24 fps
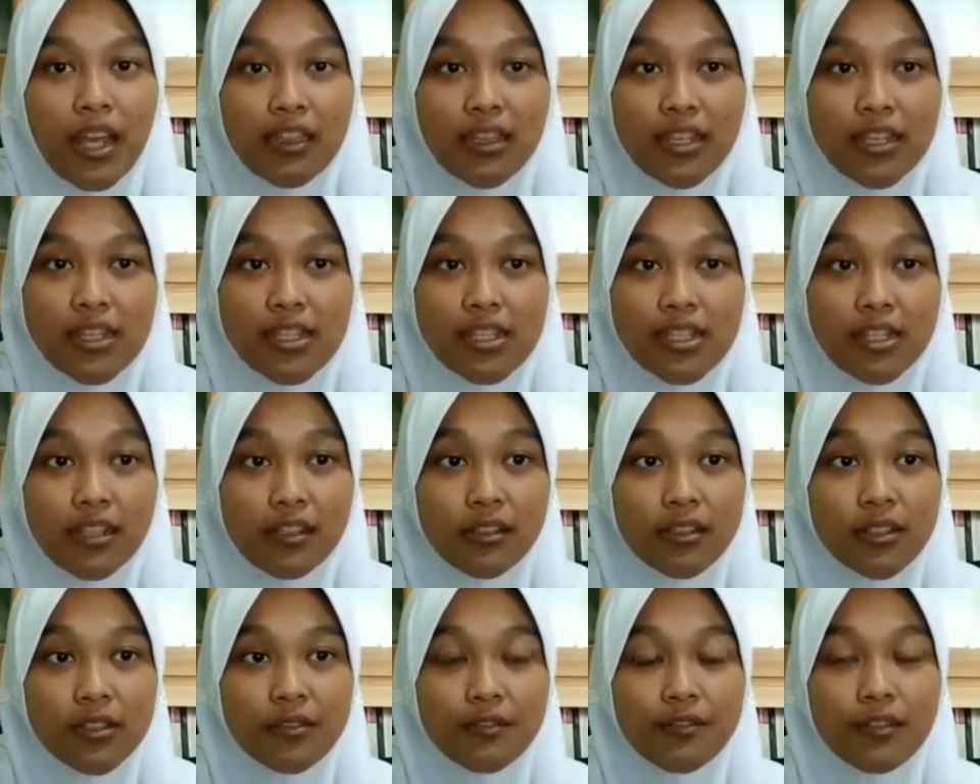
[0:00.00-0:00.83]
The
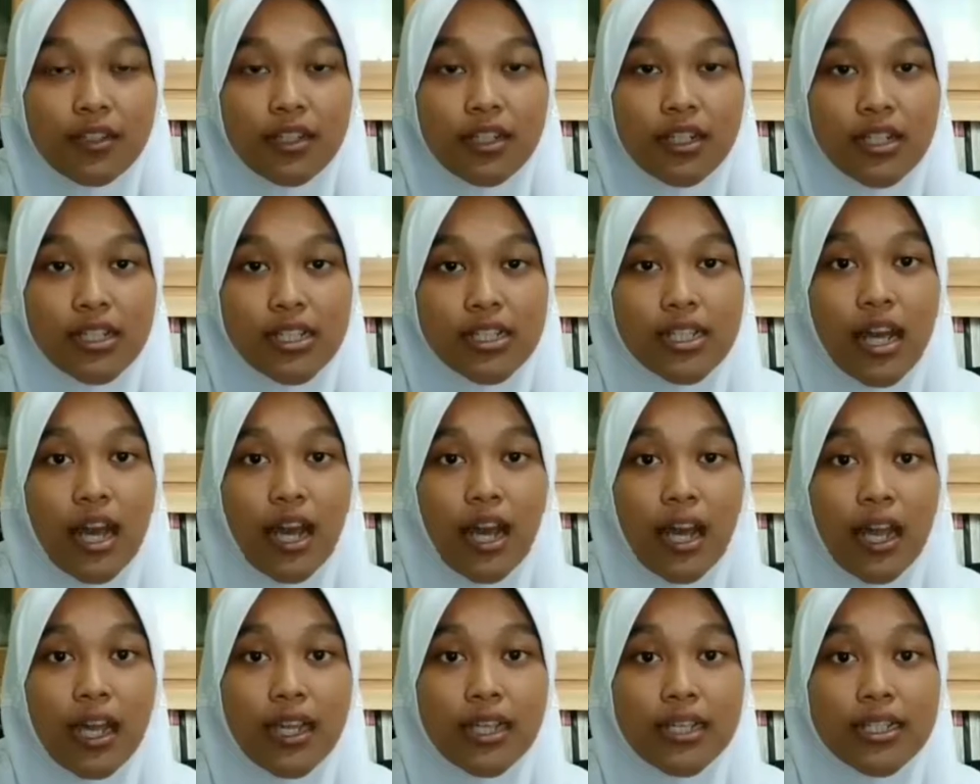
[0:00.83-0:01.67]
stratosphere is
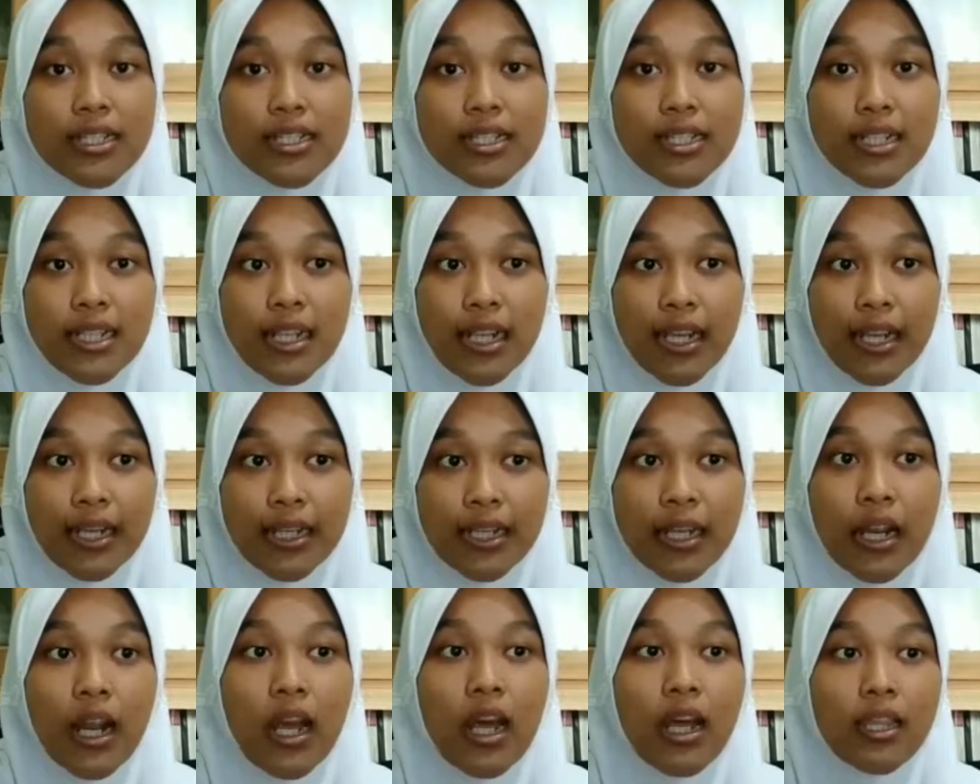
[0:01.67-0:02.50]
highest
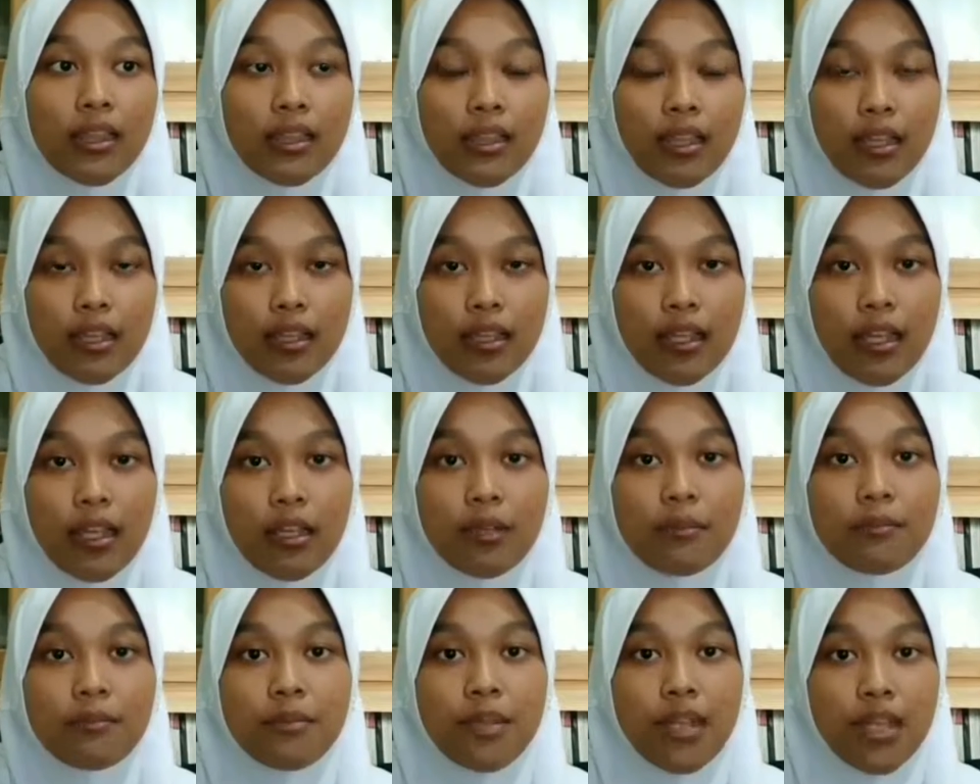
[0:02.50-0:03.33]
layer that
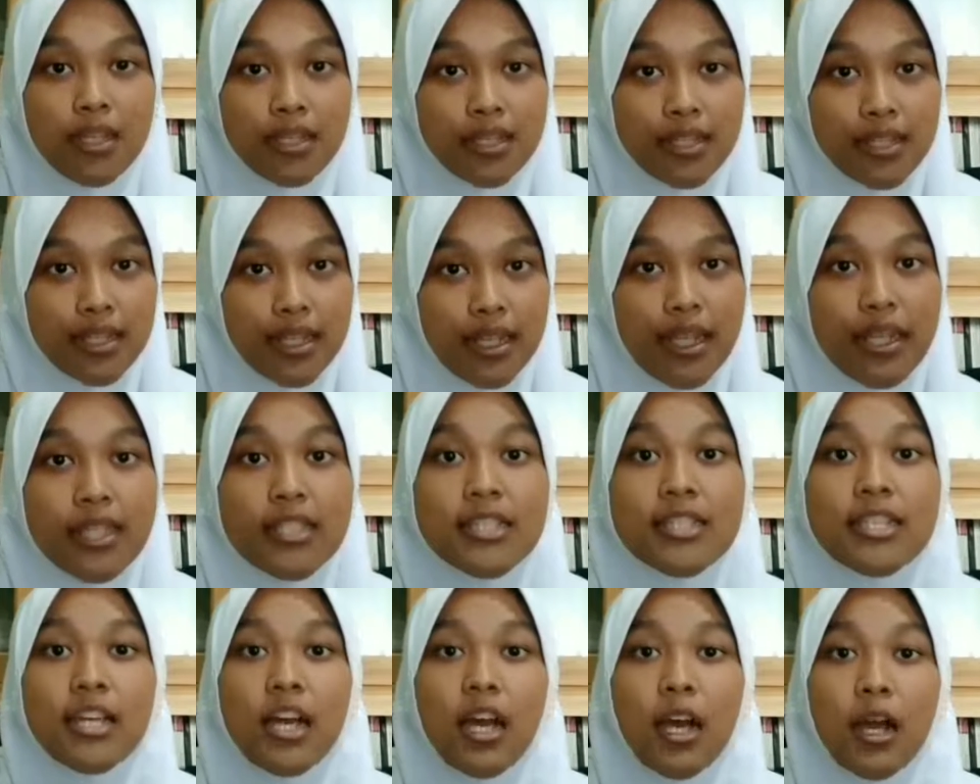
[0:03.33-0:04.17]
can be
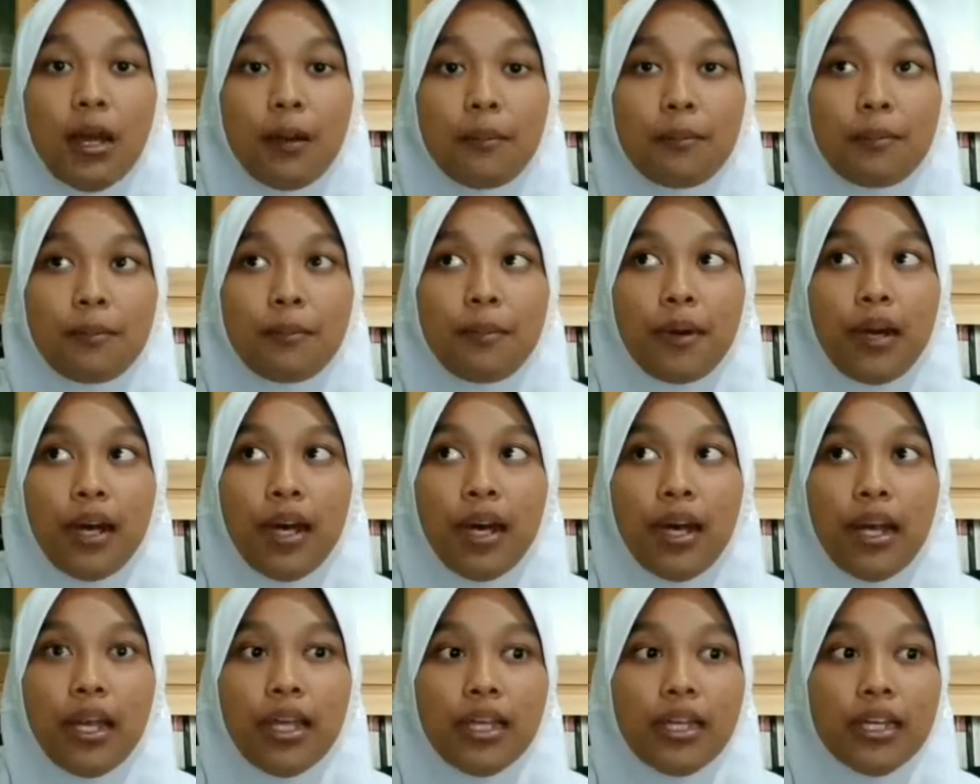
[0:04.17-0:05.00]
accessed
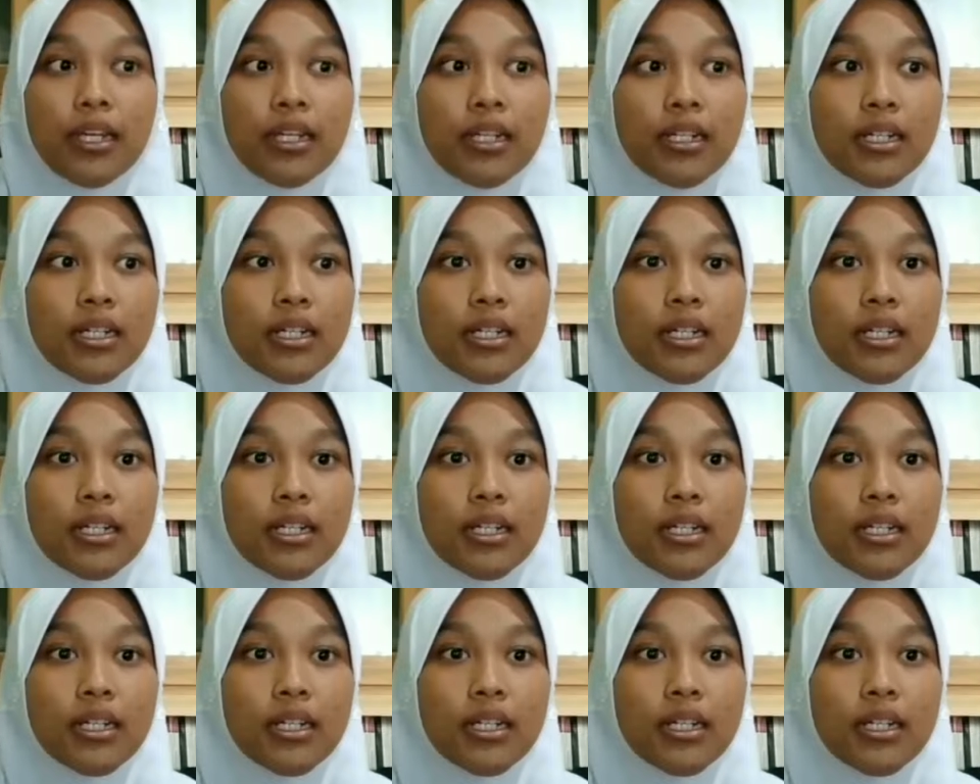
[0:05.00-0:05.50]
by